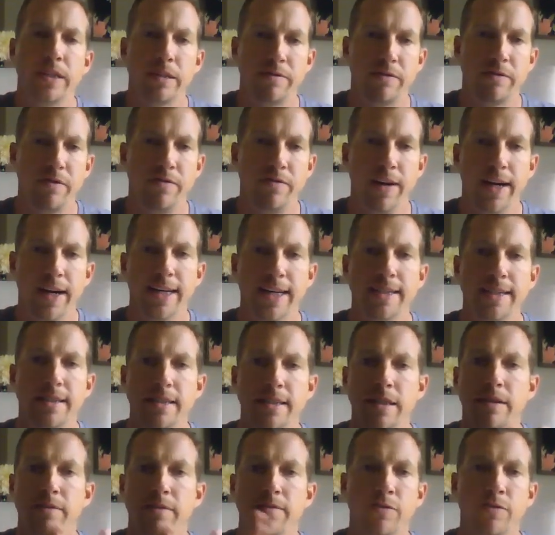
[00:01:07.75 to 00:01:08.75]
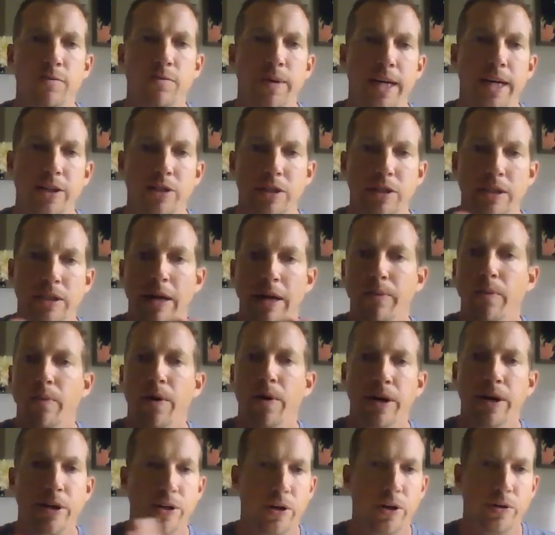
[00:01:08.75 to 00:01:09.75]
of events and information that
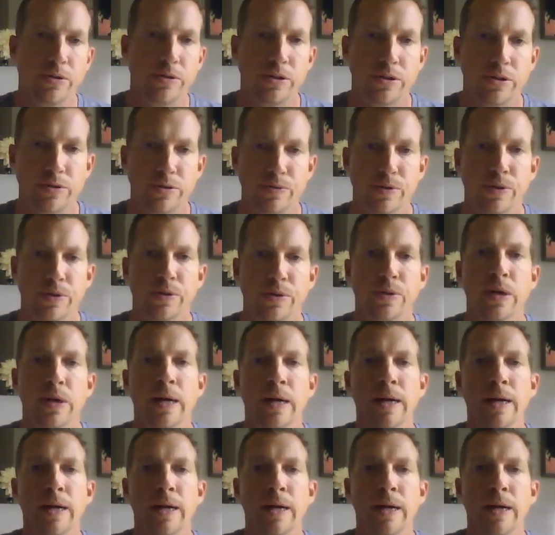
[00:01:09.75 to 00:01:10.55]
one goes through